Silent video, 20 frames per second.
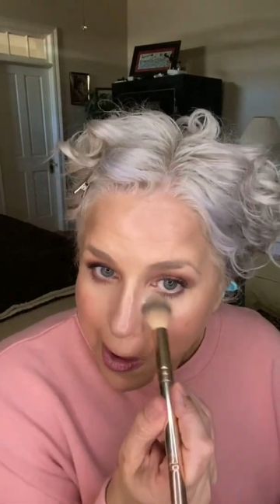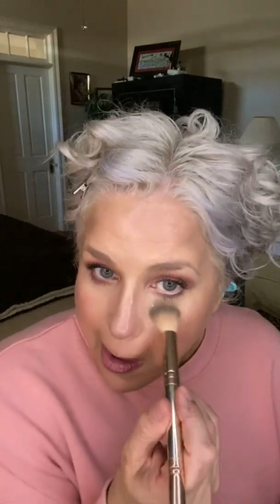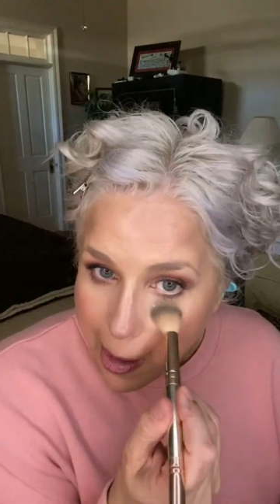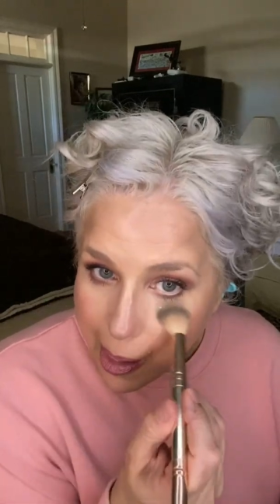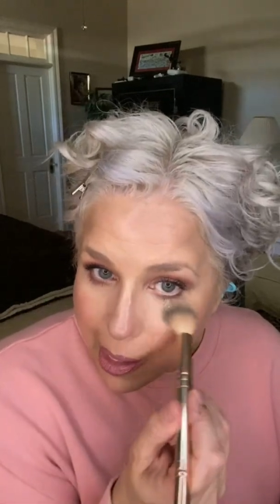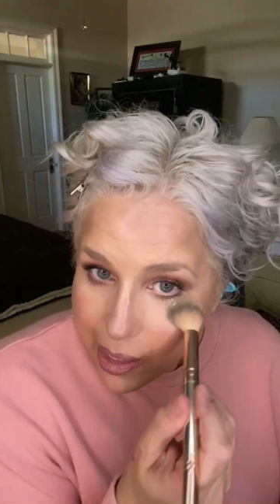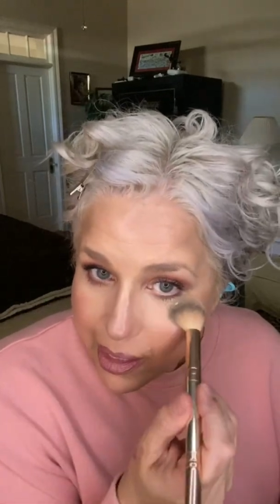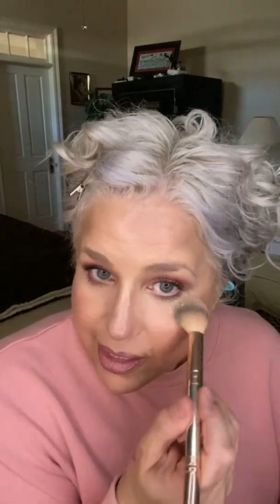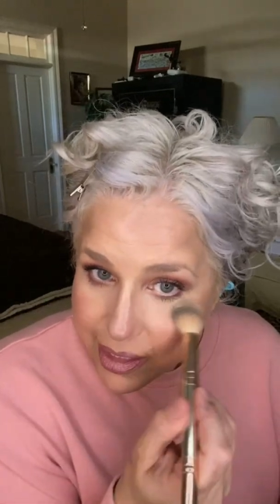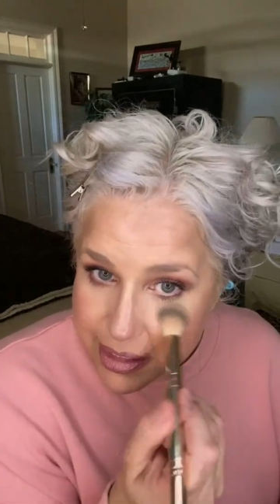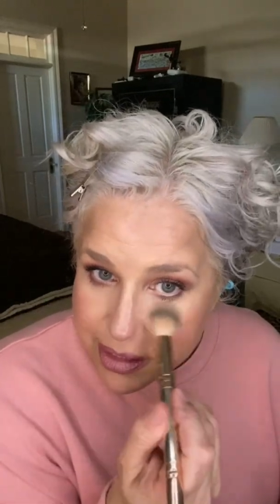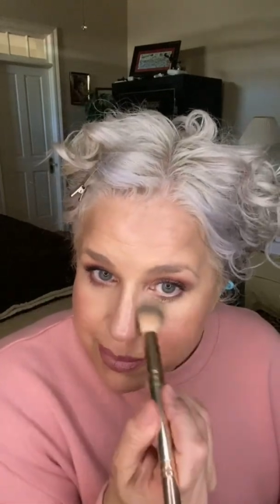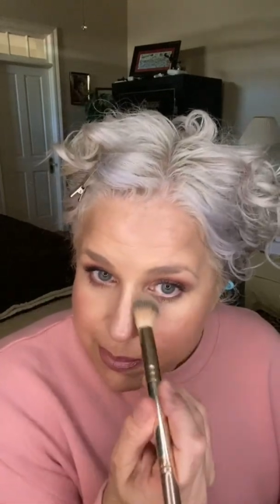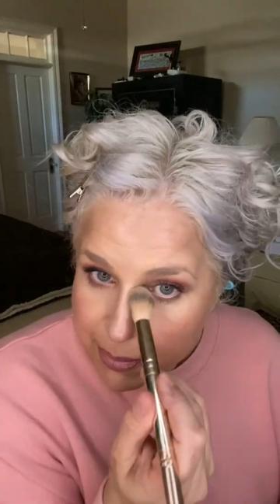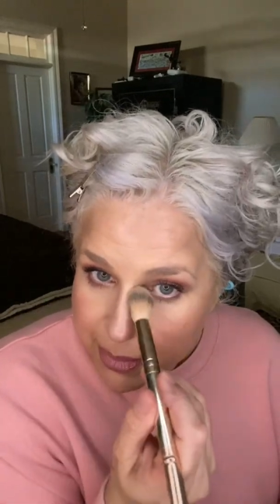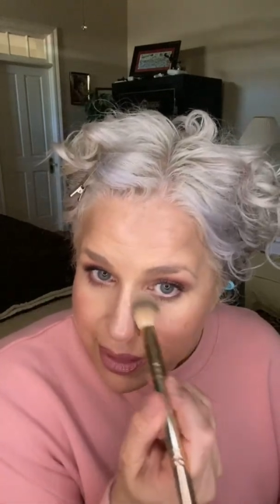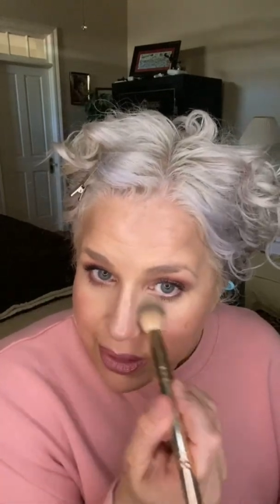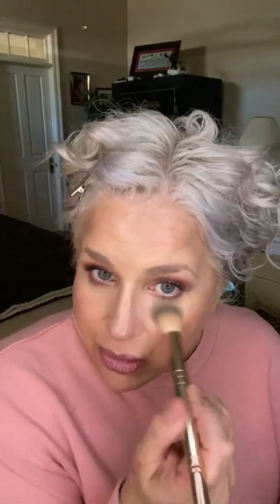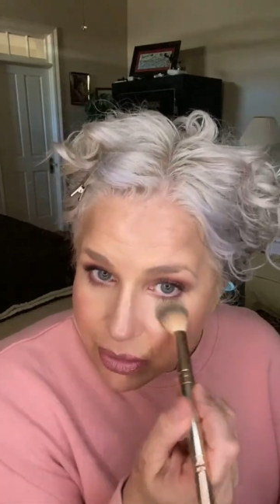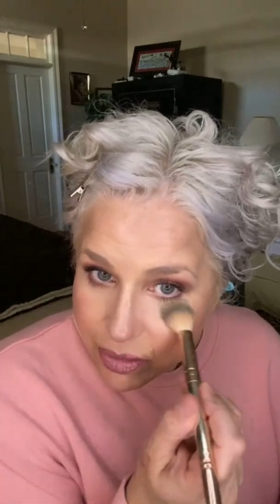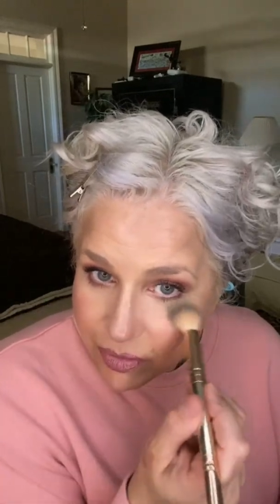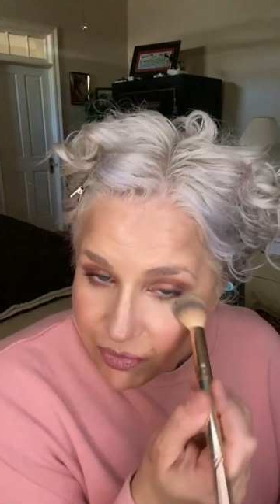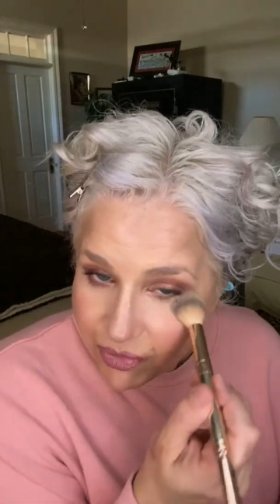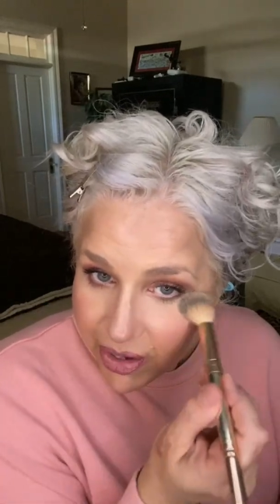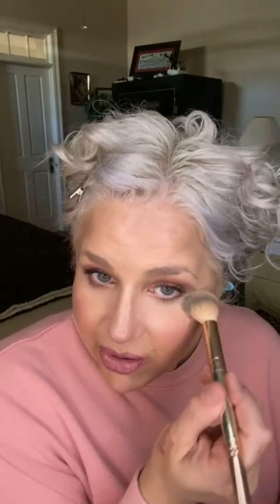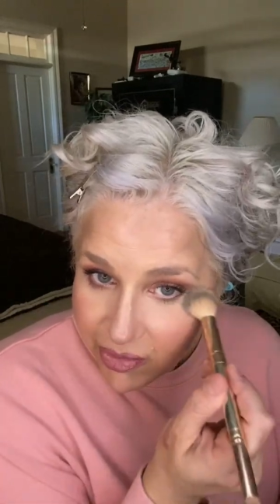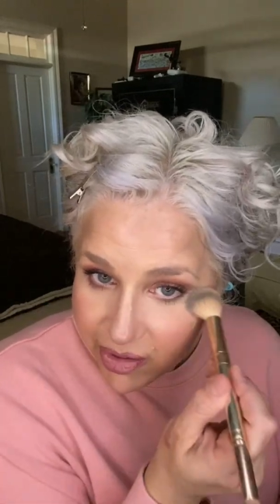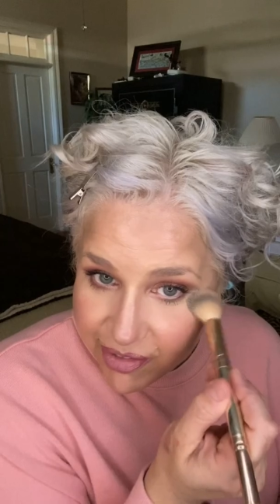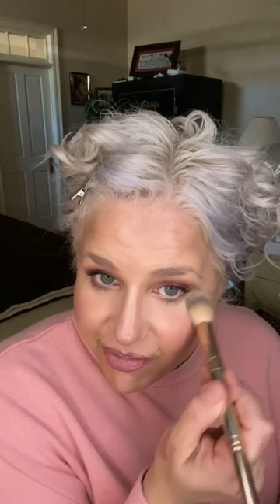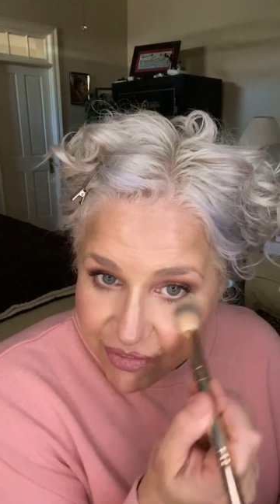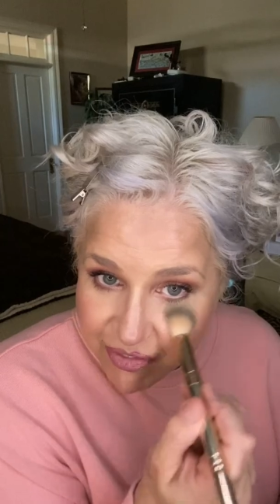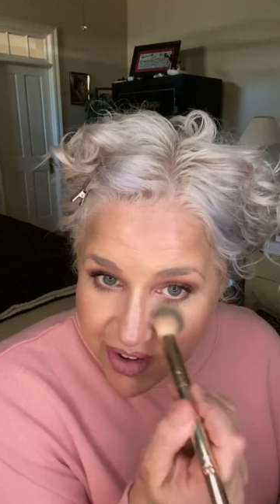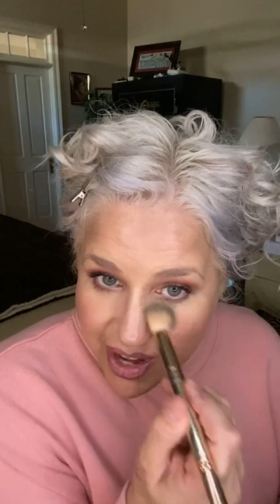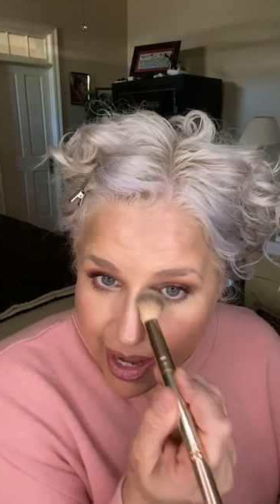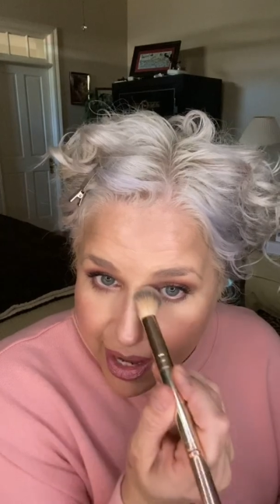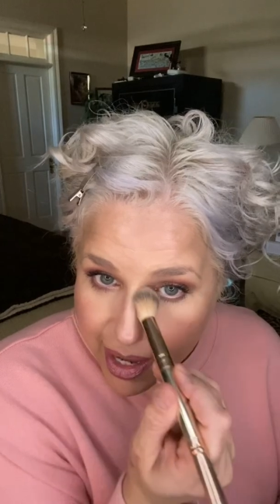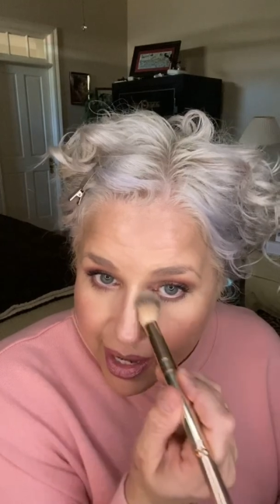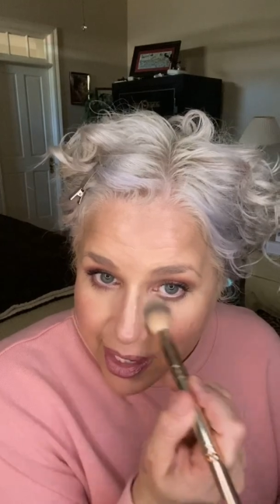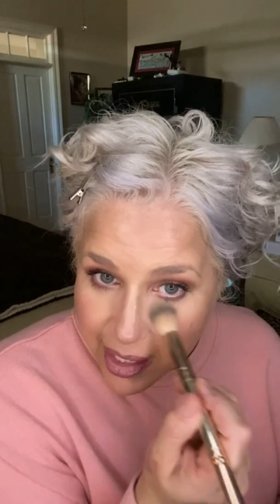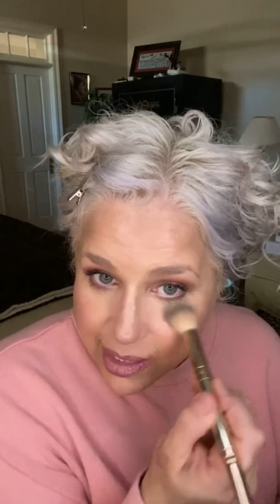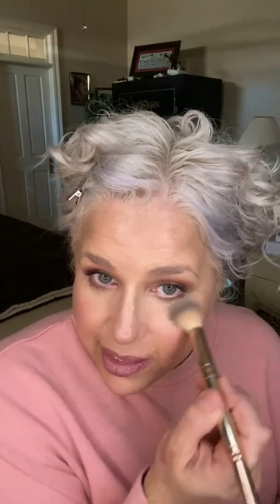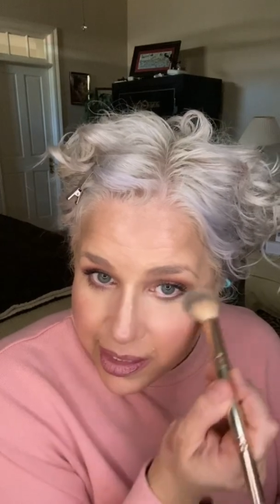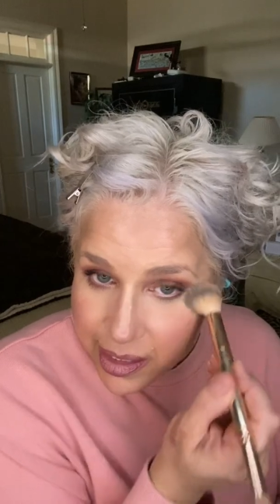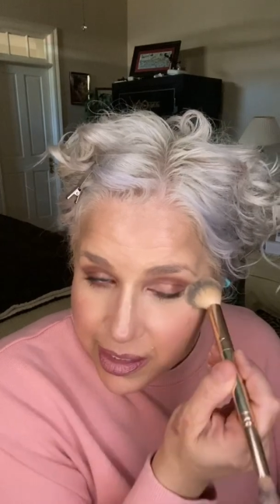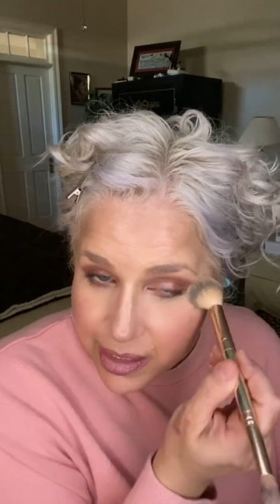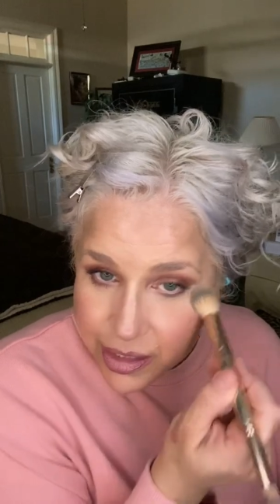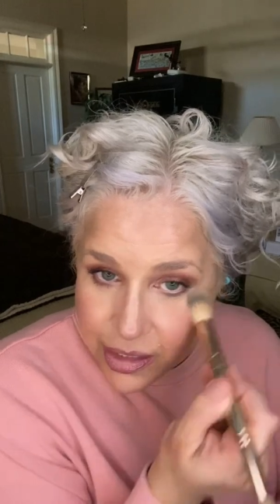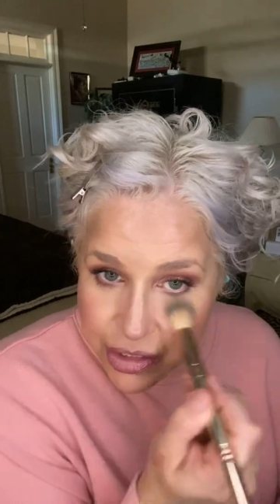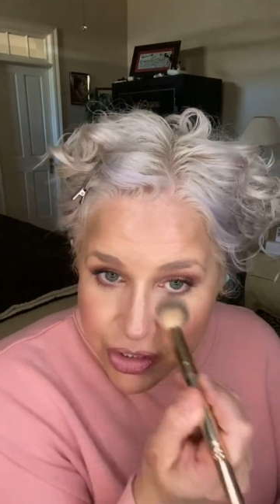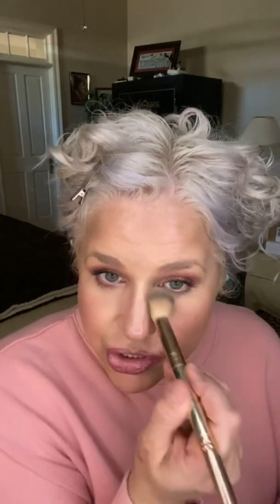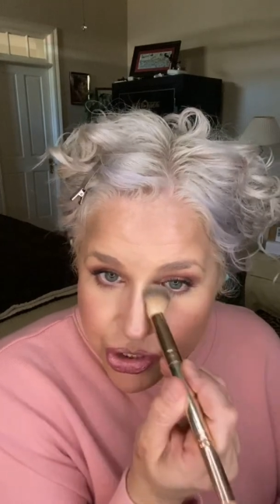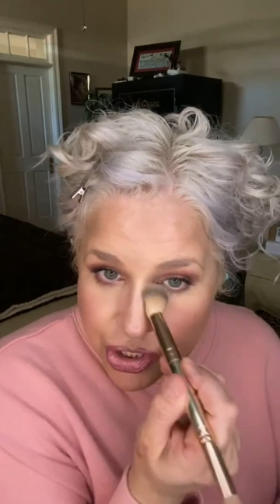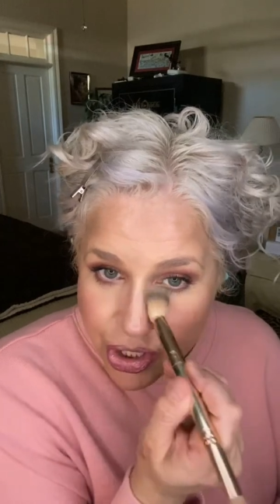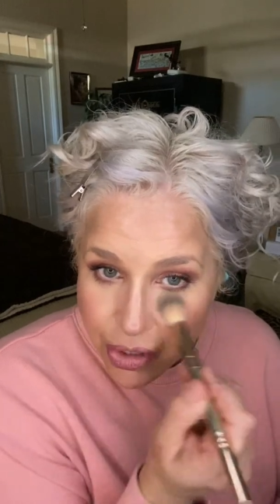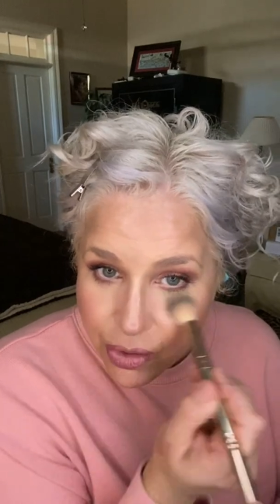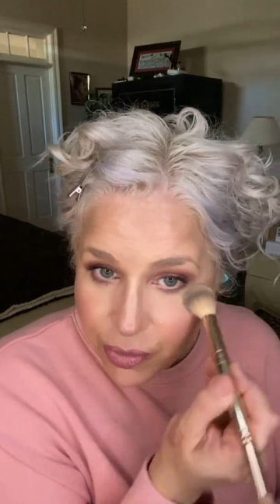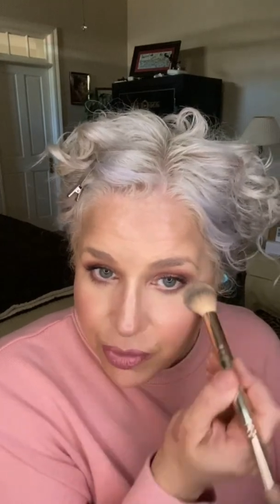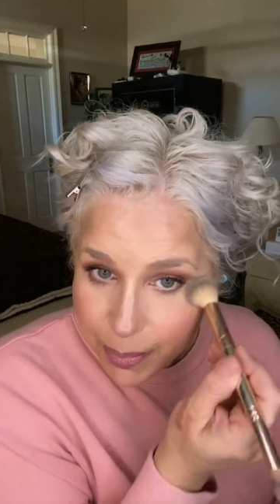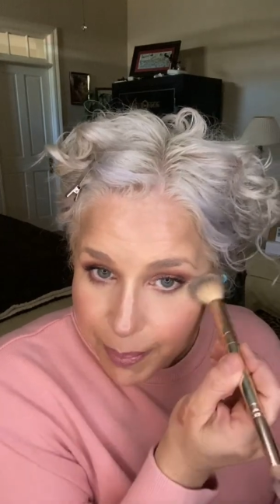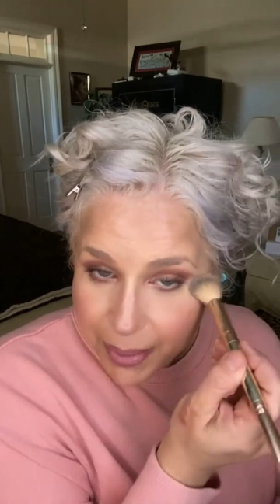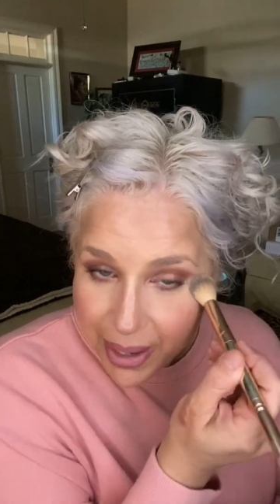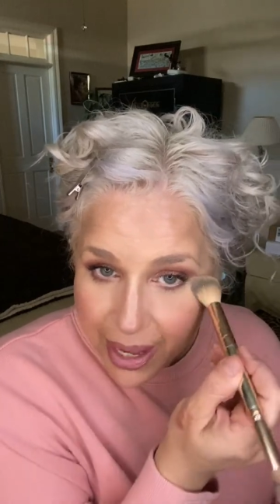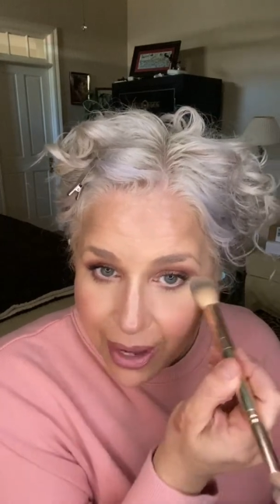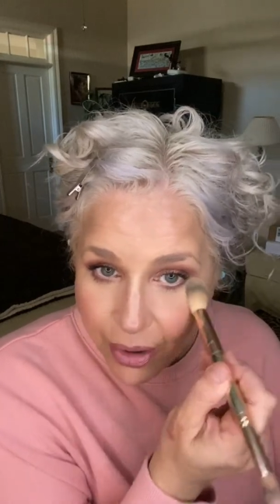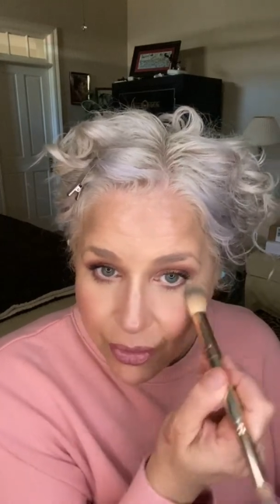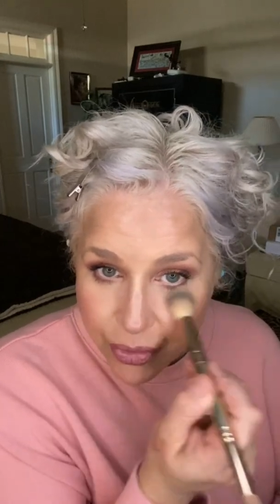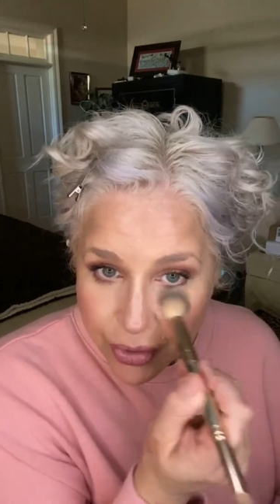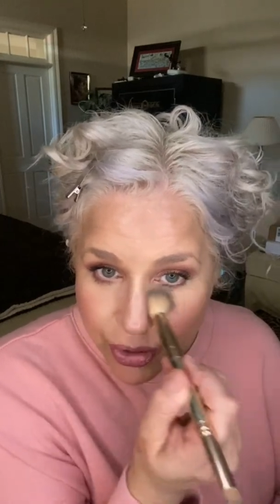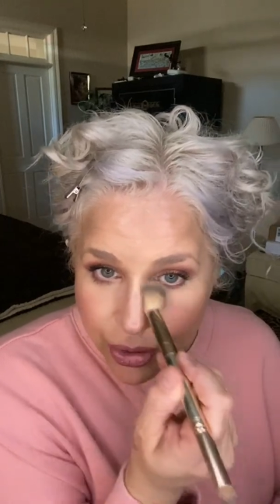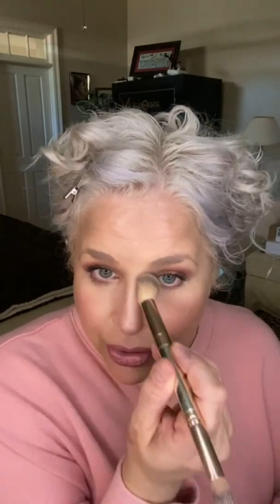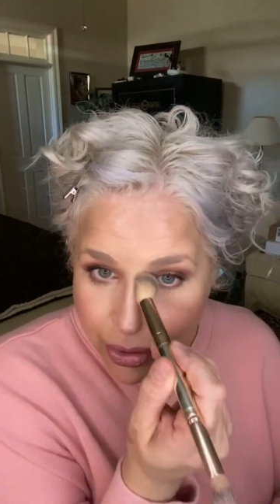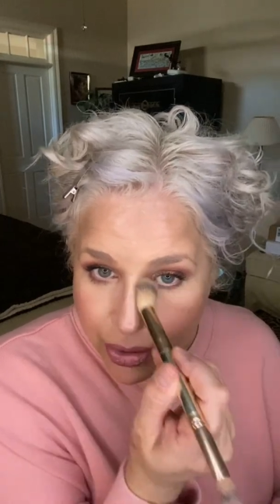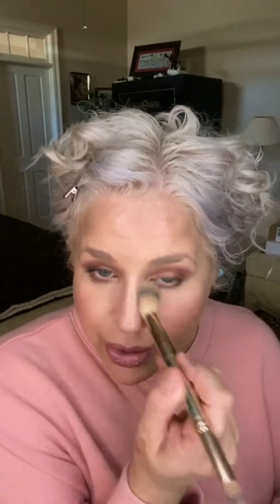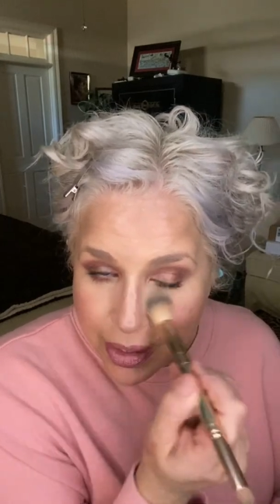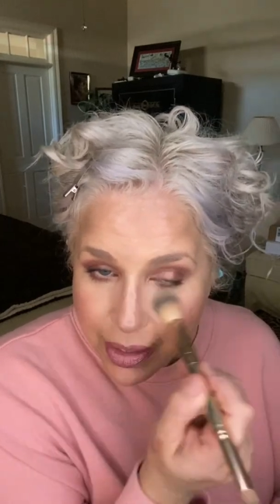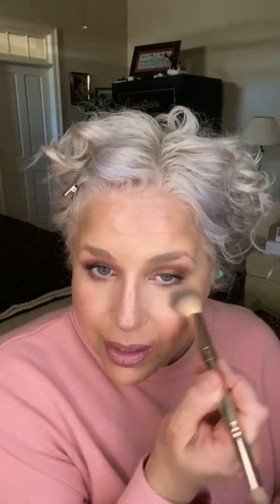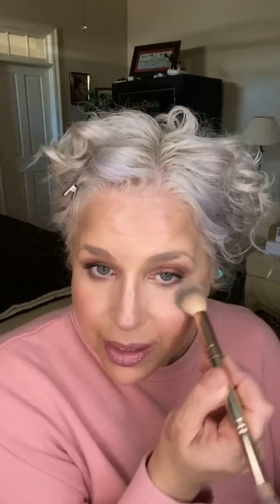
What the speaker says: and it's milled very fine, so the powder